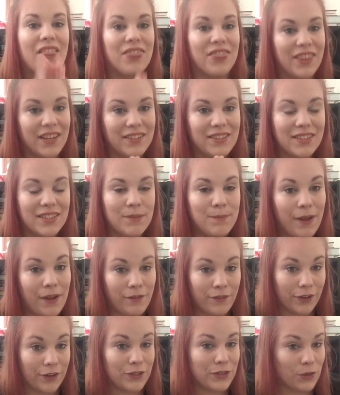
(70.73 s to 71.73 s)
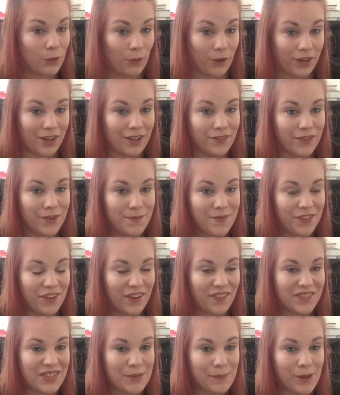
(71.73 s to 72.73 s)
This is my first order from
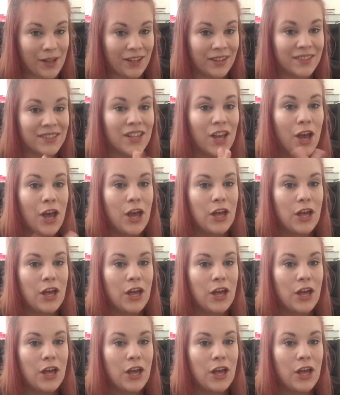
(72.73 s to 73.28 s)
Thriftbooks,